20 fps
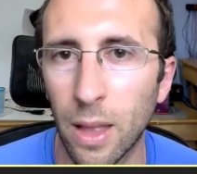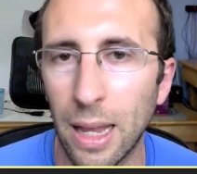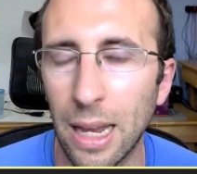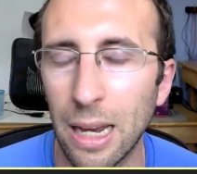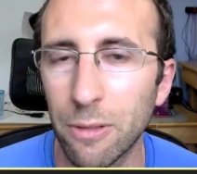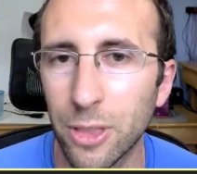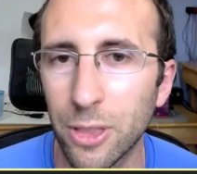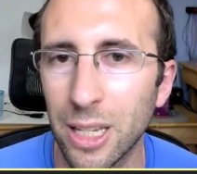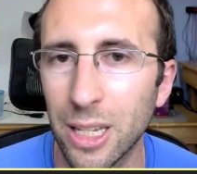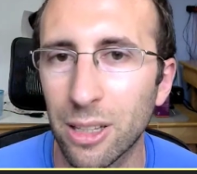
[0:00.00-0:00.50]

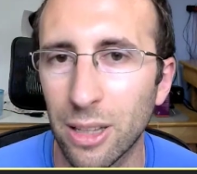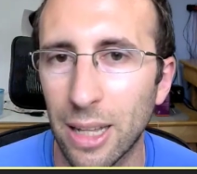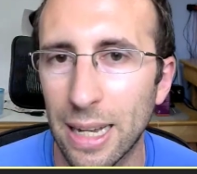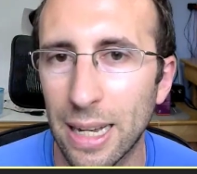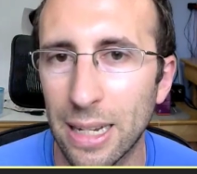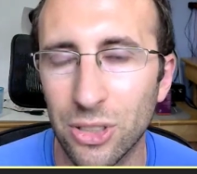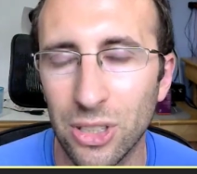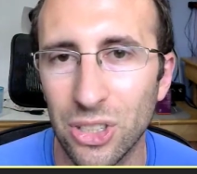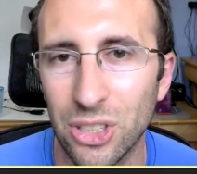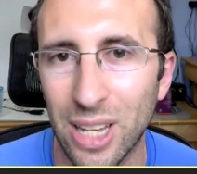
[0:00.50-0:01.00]
If the
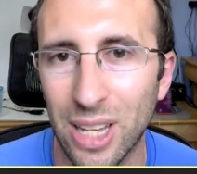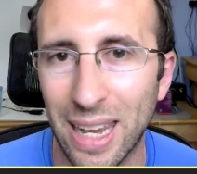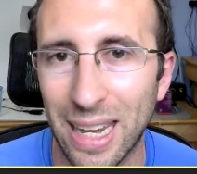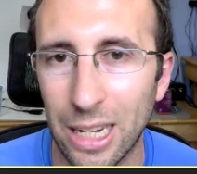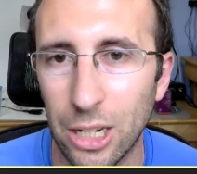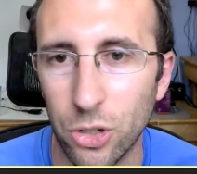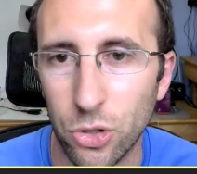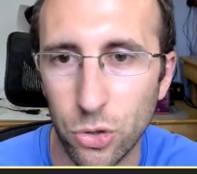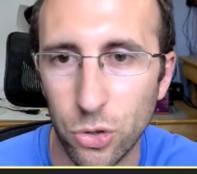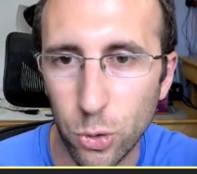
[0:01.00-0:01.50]
class is
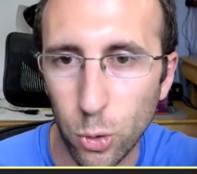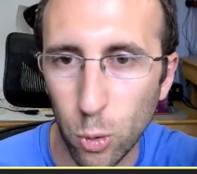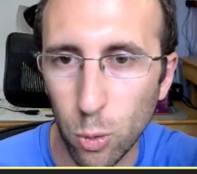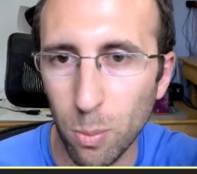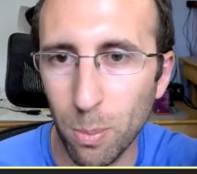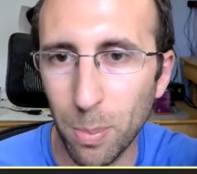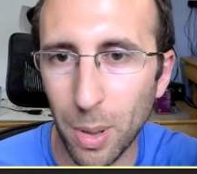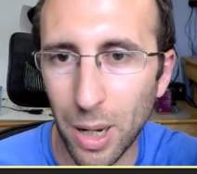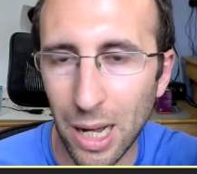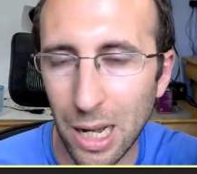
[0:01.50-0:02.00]
getting
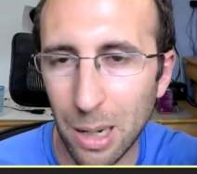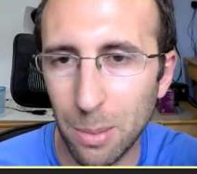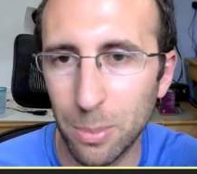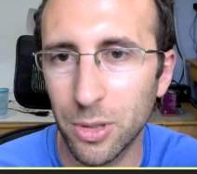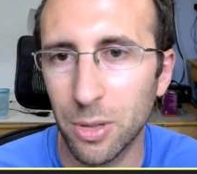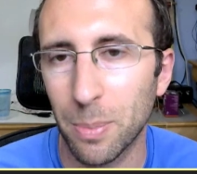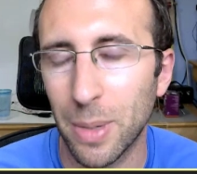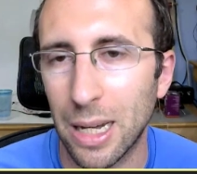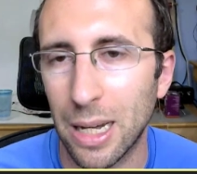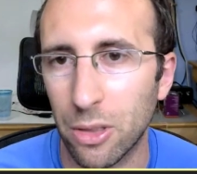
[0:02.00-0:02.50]
Zoom
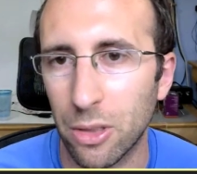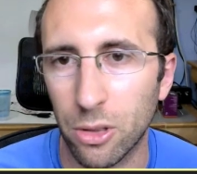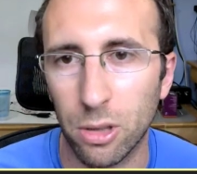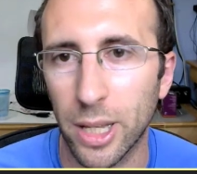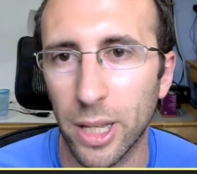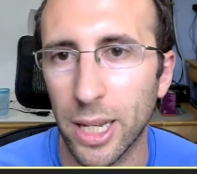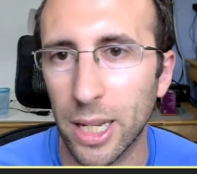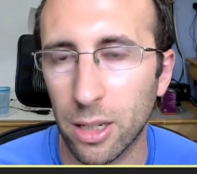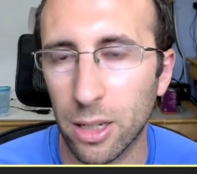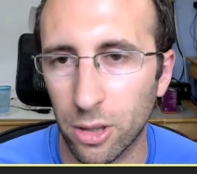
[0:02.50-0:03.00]
bombed, meaning the
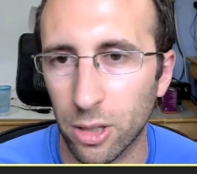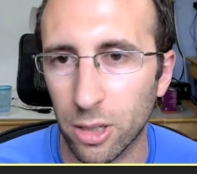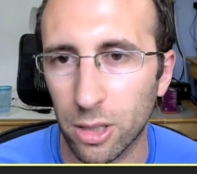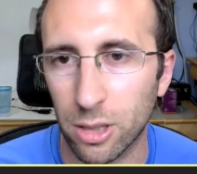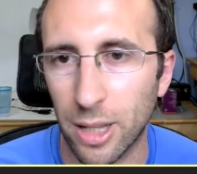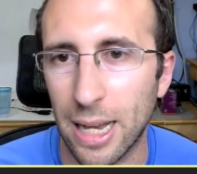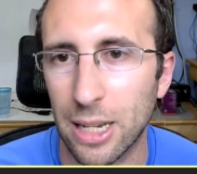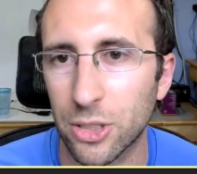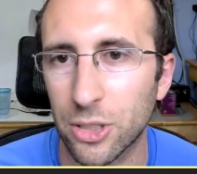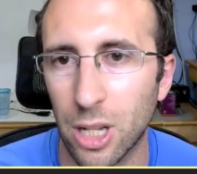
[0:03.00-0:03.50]
link to the
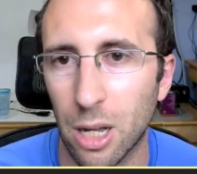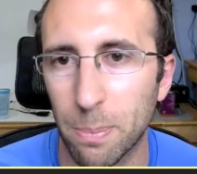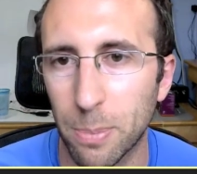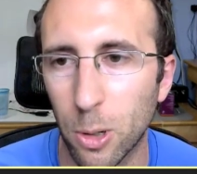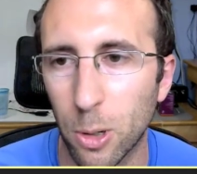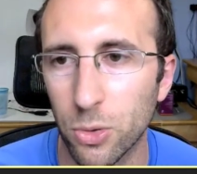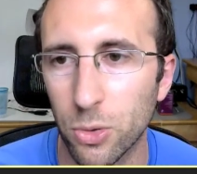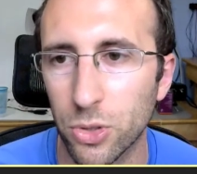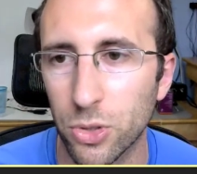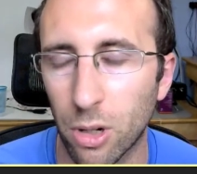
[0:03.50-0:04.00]
class got
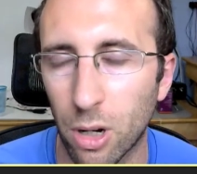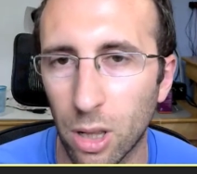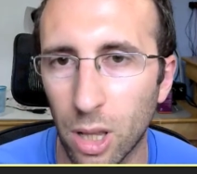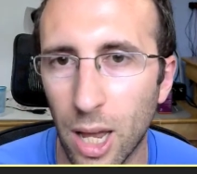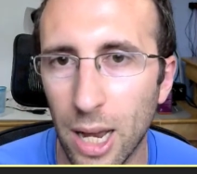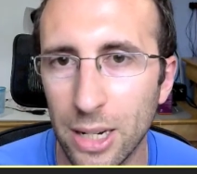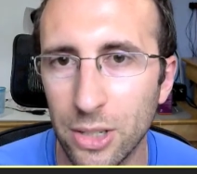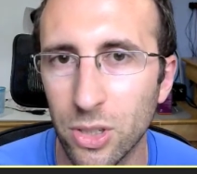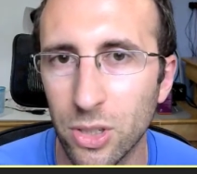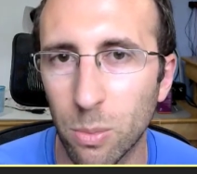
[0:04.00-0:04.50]
posted
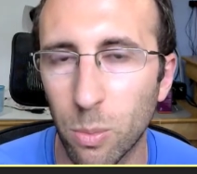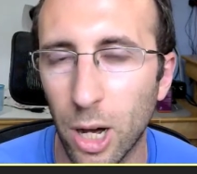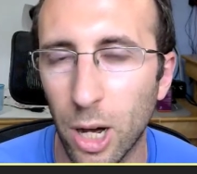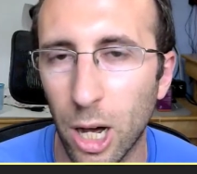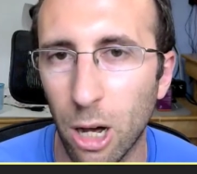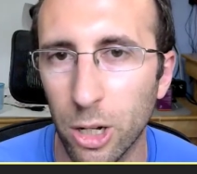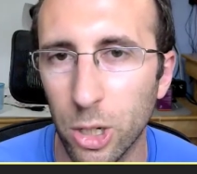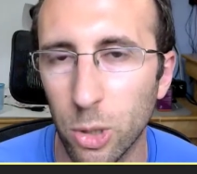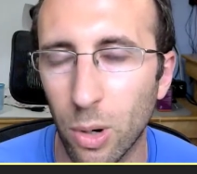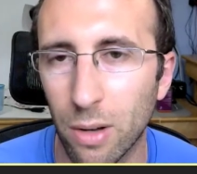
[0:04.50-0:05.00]
online
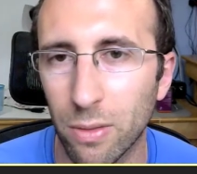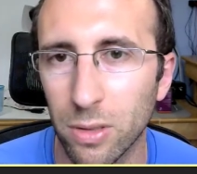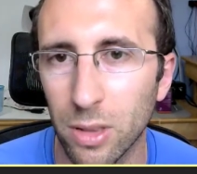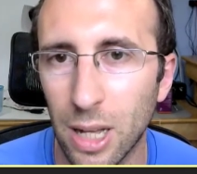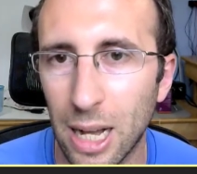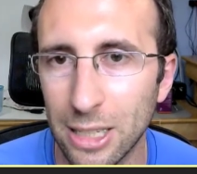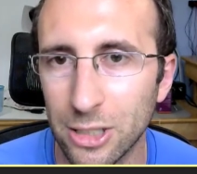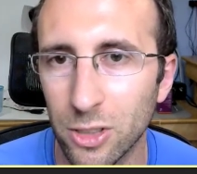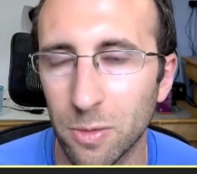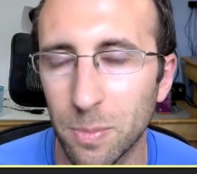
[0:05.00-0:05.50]
somewhere and you have
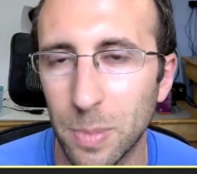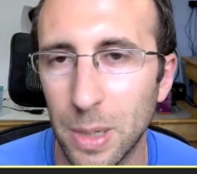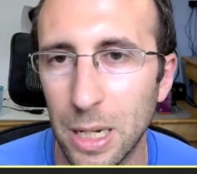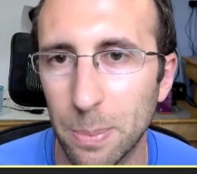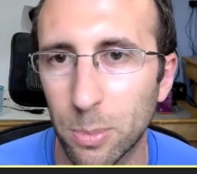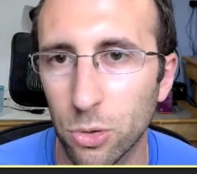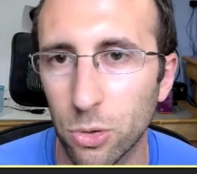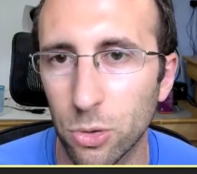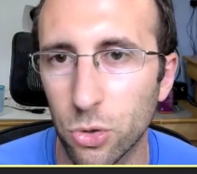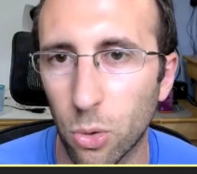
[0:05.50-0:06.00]
lots of
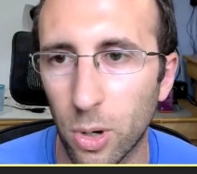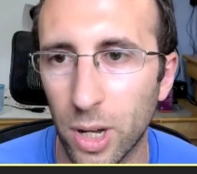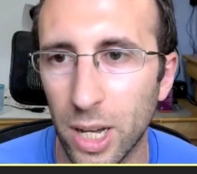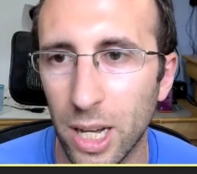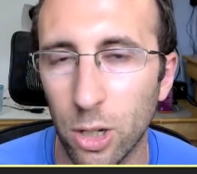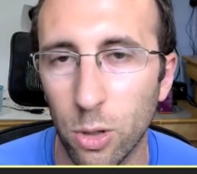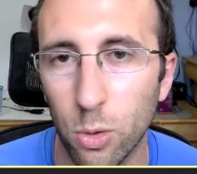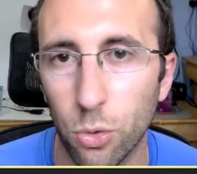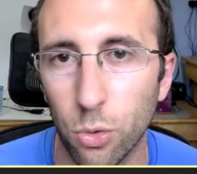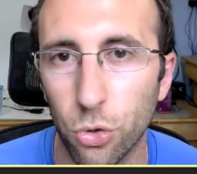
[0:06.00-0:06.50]
people
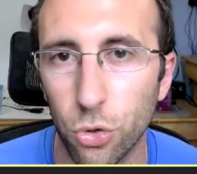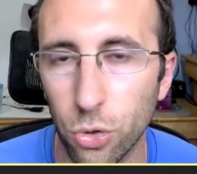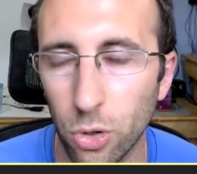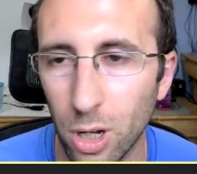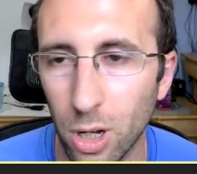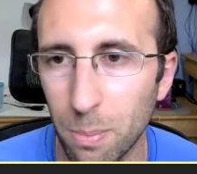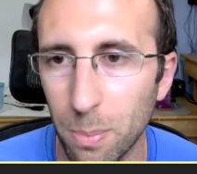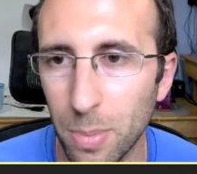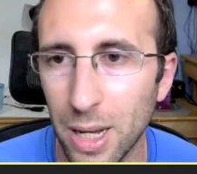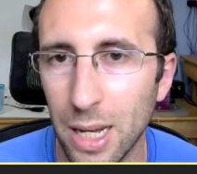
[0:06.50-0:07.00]
joining who
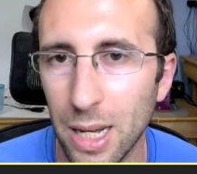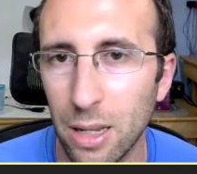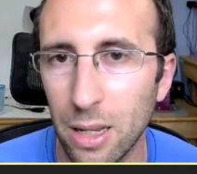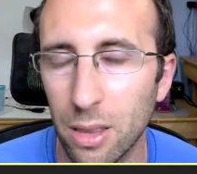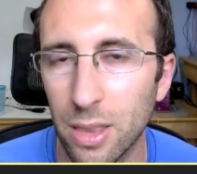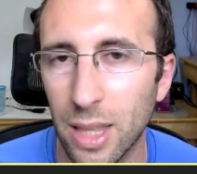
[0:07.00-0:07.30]
shouldn't be,